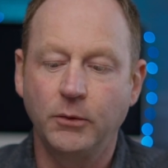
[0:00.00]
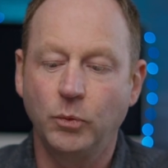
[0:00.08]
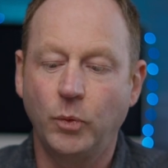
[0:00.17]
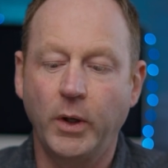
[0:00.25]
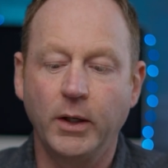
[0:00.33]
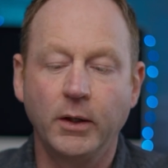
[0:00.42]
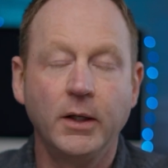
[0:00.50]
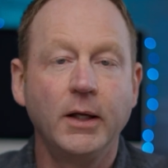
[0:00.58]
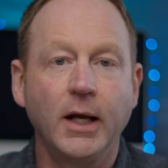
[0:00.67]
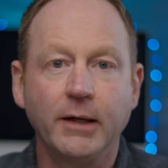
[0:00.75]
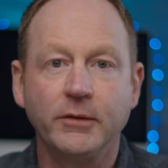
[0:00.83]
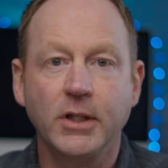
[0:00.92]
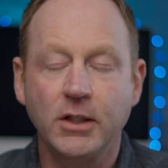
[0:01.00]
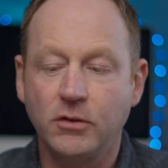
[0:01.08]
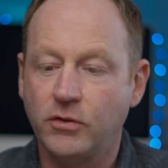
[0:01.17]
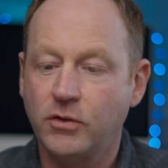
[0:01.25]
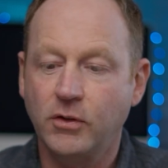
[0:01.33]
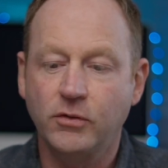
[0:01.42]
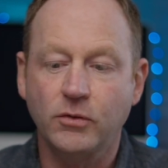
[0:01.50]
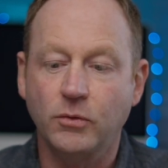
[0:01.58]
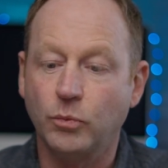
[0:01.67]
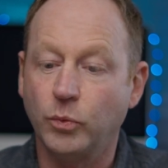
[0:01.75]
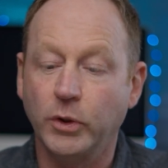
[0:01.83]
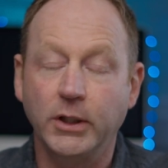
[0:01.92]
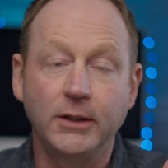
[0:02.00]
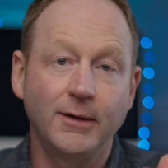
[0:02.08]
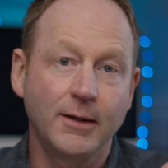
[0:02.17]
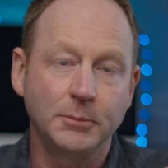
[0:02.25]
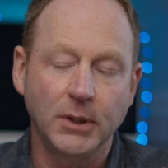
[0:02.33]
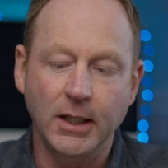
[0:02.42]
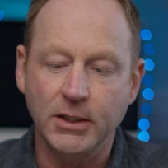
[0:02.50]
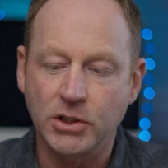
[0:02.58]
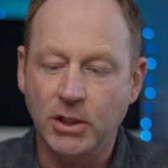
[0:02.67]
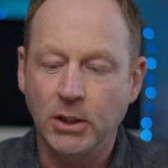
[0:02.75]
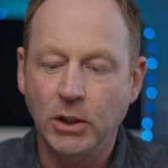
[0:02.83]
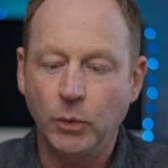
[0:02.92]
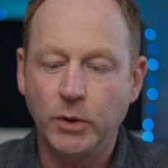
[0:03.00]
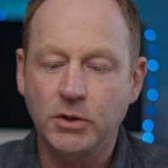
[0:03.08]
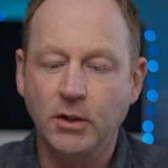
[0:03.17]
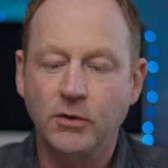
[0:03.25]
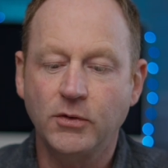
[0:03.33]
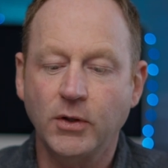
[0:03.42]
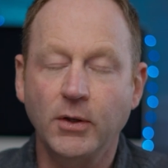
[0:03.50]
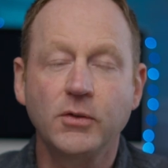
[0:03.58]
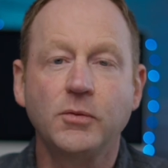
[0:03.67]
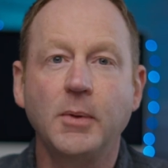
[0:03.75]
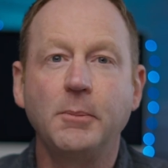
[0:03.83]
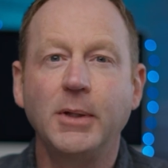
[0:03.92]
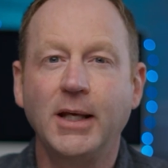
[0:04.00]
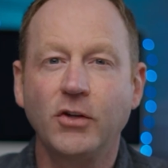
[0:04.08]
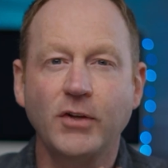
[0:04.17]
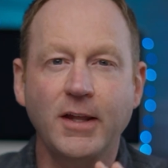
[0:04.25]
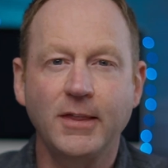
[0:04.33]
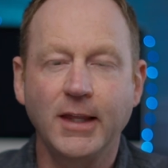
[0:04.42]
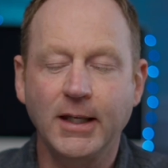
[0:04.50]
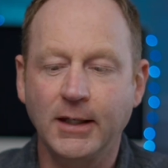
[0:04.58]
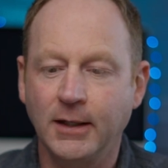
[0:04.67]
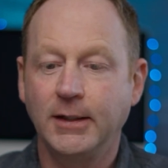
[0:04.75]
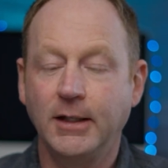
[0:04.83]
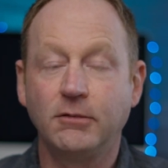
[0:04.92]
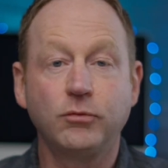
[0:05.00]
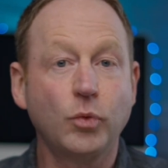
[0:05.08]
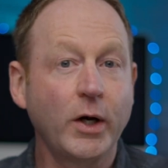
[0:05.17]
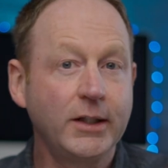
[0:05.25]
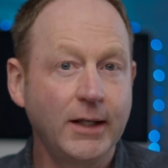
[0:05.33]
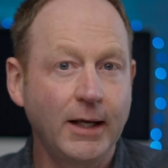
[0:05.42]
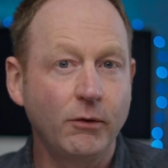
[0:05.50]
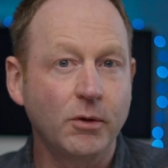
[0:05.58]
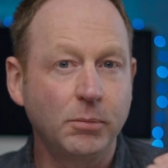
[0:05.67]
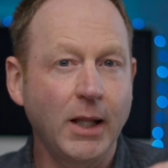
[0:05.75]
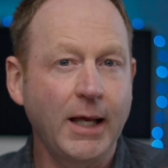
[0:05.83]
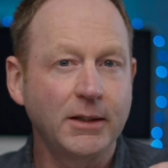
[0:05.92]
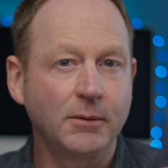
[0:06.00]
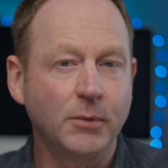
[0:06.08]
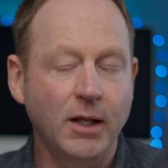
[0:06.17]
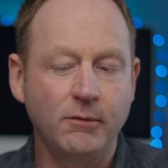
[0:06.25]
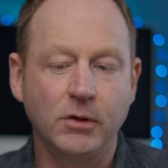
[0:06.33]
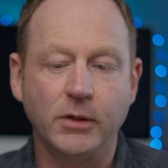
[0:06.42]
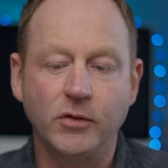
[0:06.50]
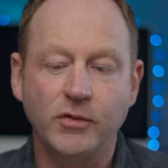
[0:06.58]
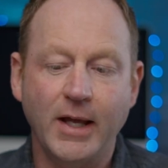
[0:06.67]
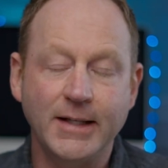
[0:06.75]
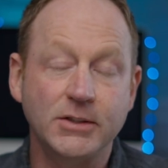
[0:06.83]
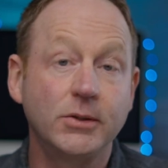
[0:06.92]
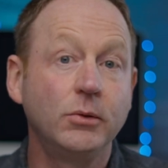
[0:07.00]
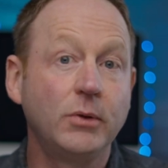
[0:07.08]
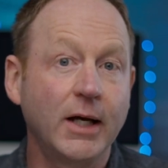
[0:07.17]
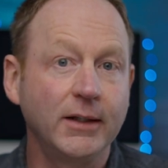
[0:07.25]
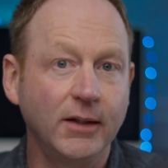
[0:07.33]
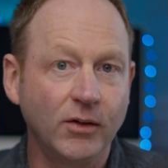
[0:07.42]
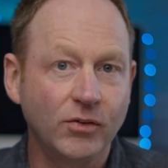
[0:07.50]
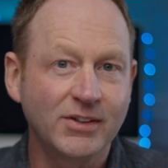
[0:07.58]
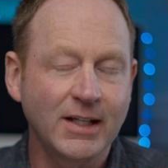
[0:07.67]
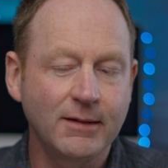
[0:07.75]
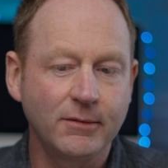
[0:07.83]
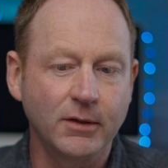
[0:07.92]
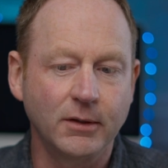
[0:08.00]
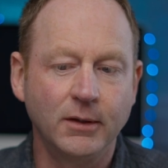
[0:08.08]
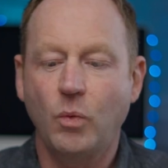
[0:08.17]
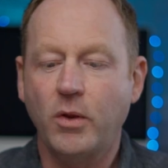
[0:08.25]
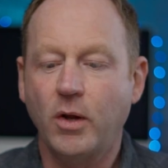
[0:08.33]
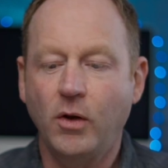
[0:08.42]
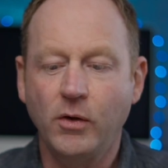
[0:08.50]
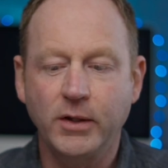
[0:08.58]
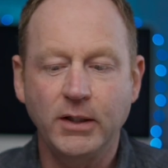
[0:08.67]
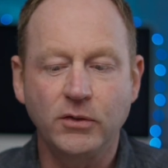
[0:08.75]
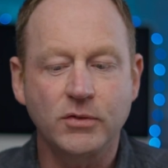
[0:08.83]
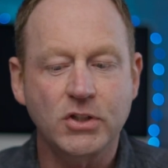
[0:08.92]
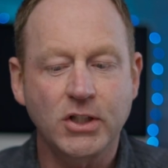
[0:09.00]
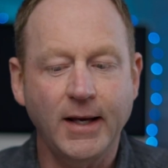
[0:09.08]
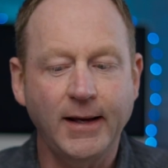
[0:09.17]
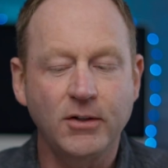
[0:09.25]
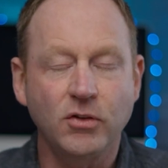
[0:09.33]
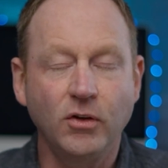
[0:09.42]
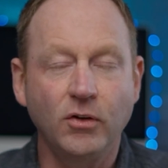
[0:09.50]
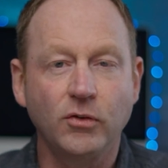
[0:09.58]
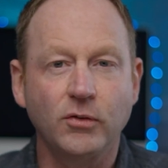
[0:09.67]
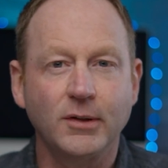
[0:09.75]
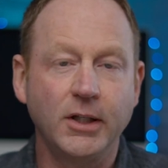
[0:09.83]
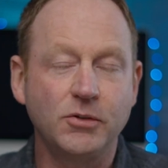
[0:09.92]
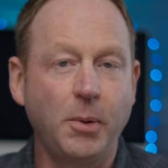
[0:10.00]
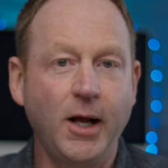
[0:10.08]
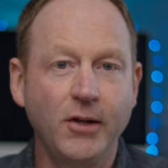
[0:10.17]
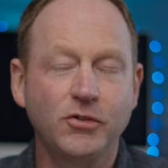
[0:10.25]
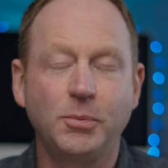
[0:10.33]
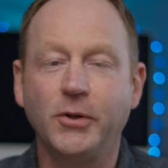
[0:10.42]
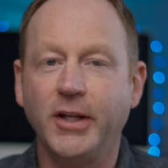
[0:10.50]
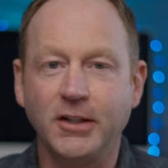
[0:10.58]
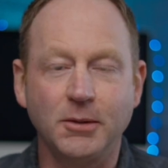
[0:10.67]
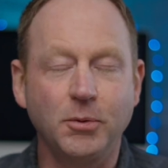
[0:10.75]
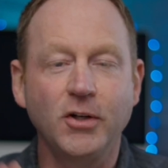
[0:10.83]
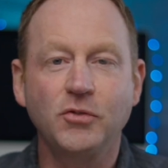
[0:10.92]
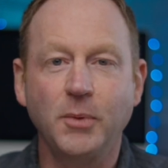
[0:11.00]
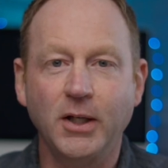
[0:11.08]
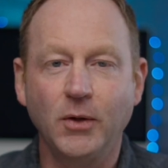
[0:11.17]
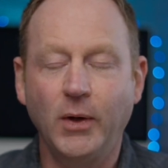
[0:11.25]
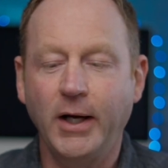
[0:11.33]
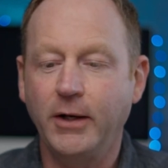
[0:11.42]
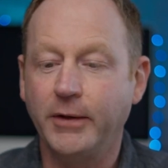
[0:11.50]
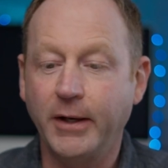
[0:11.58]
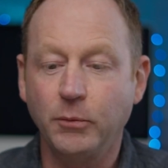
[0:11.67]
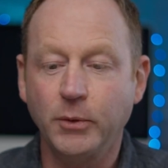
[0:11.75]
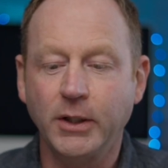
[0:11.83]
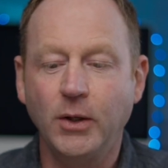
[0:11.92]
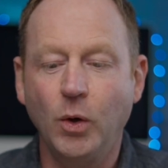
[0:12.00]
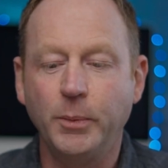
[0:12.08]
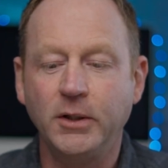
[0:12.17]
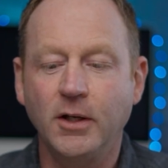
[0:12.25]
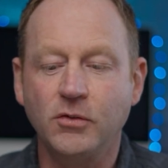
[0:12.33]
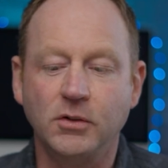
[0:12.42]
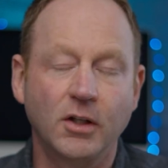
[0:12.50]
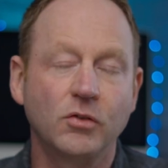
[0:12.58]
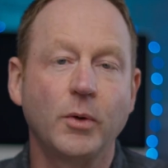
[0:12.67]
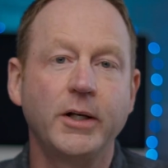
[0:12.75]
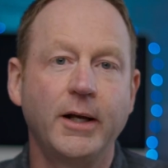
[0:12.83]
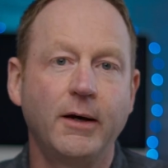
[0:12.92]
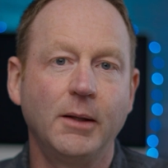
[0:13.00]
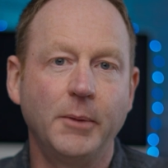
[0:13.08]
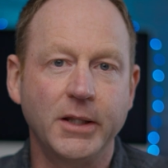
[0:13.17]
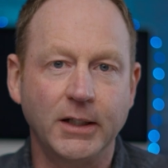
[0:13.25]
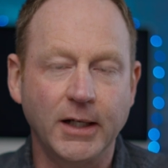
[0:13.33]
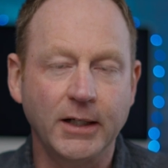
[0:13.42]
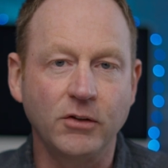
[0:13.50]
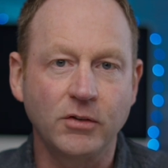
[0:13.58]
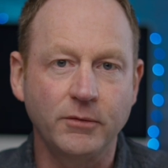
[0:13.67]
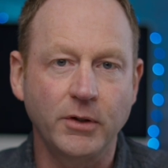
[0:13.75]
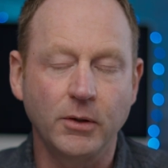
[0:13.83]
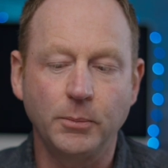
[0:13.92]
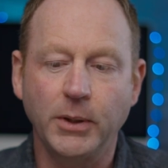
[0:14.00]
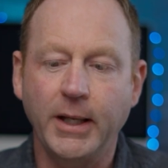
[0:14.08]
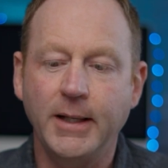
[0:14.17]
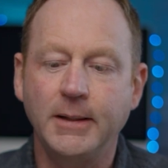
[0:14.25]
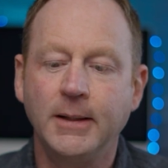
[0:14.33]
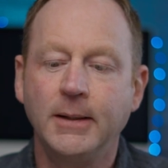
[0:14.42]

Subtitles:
where everything's just really top notch, which concerns me because I think if right now the platinum level is at $297, with all these changes, it's possible that the price may go higher. And I really hope it doesn't, because right now I'm on the $97 plan